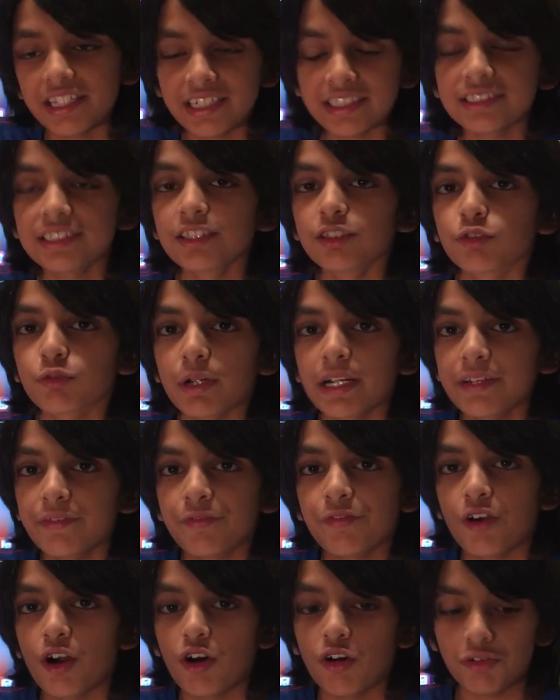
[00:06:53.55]
think it's a great
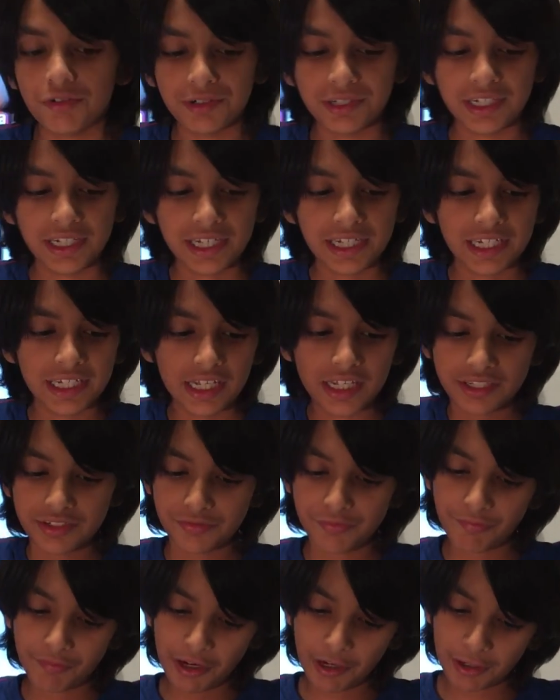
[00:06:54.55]
phone.
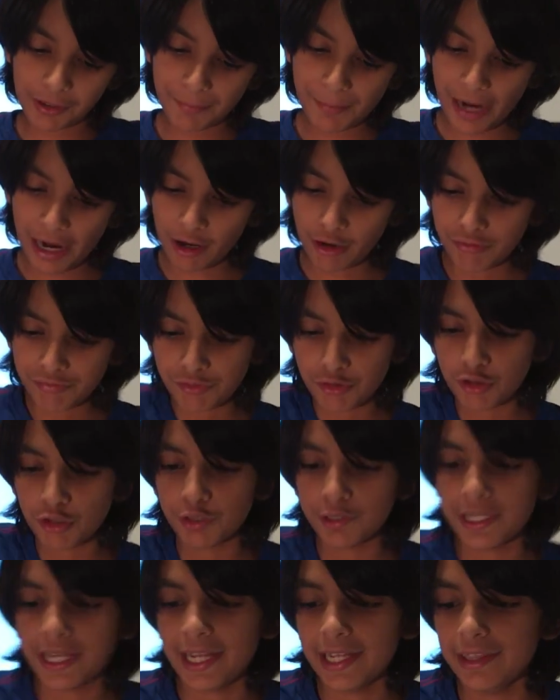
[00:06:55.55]
It's very
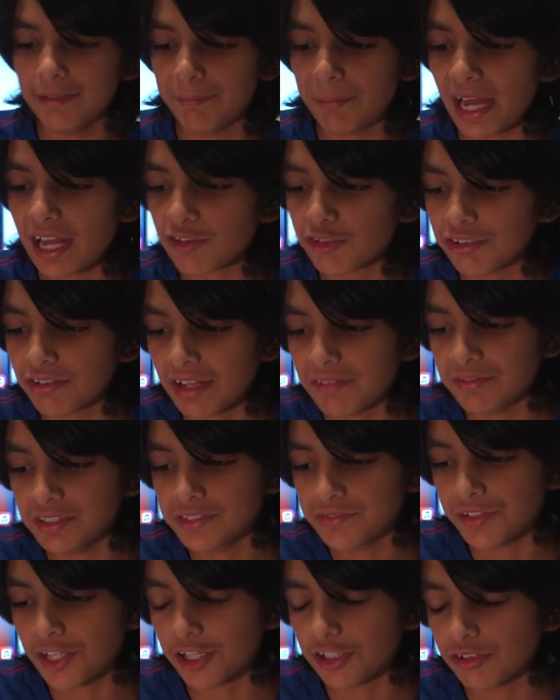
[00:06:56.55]
powerful, and the battery life
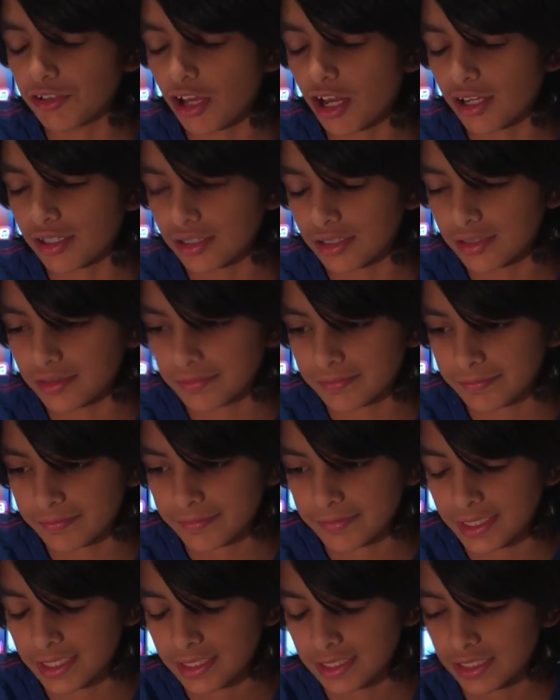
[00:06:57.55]
is very long.
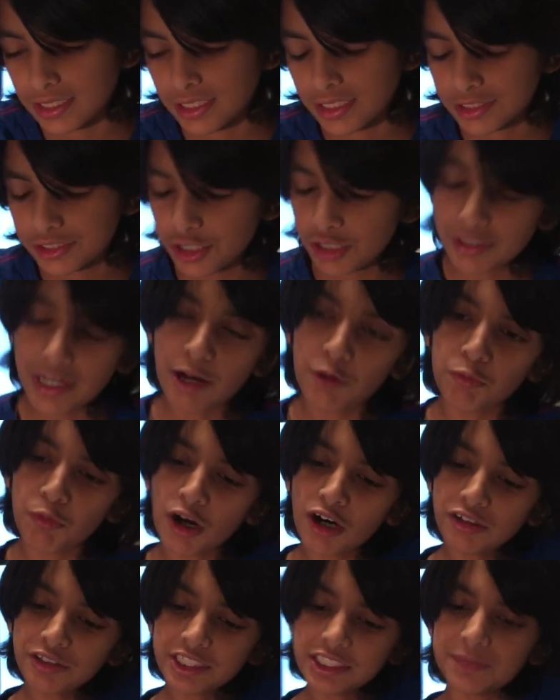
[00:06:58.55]
So now
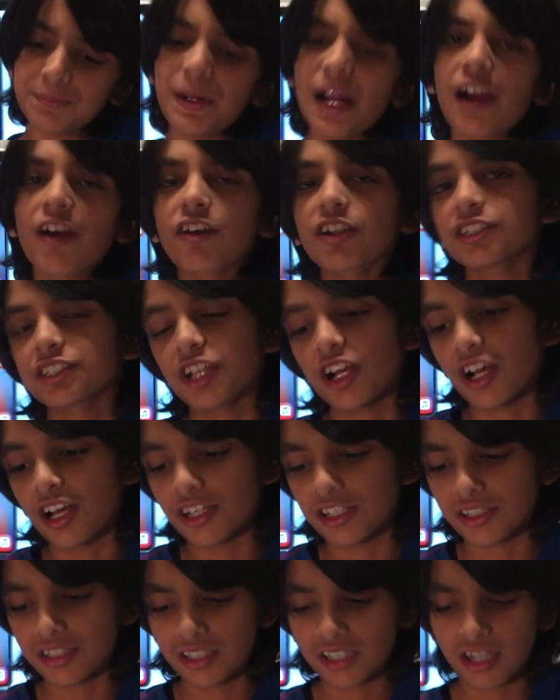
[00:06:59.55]
while this power is
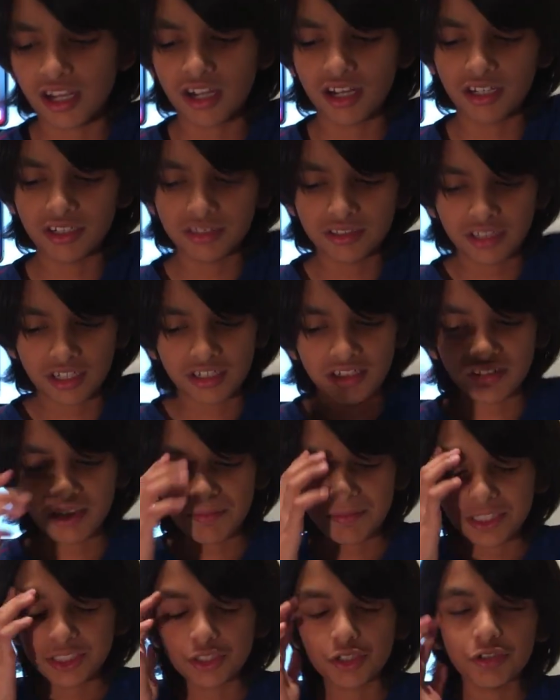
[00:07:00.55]
on,
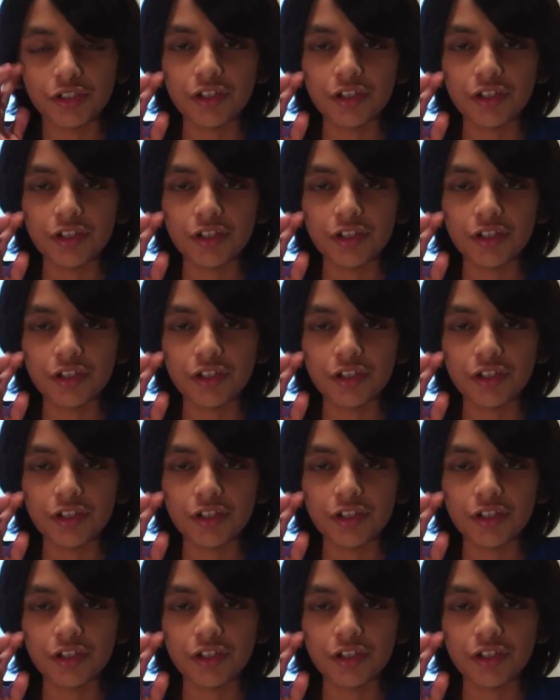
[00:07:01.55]
let me show